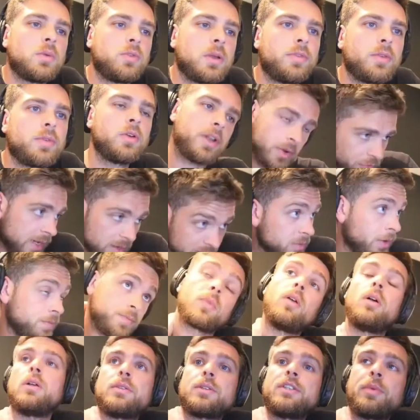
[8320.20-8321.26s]
keep up to
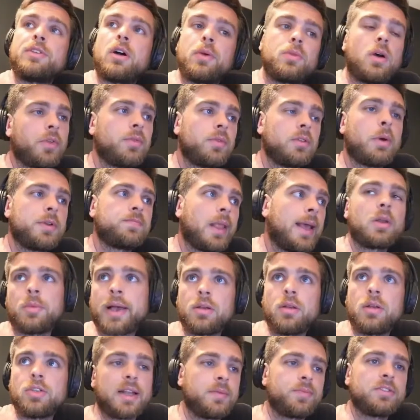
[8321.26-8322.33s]
date with everything going on in
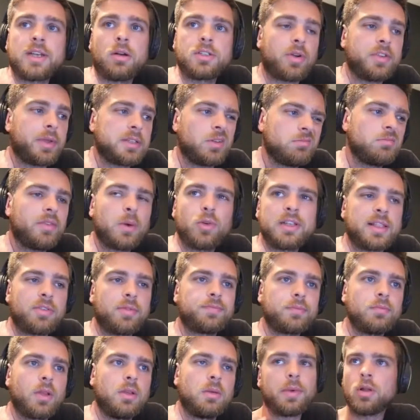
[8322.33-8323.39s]
the pressure washing world.
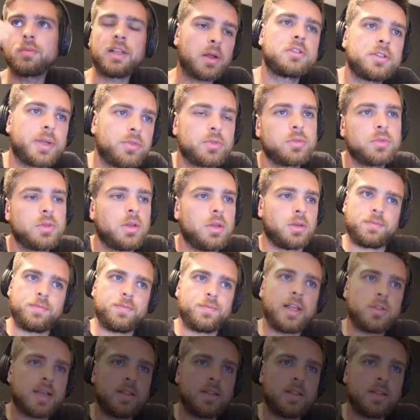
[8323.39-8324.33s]
Thanks for watching,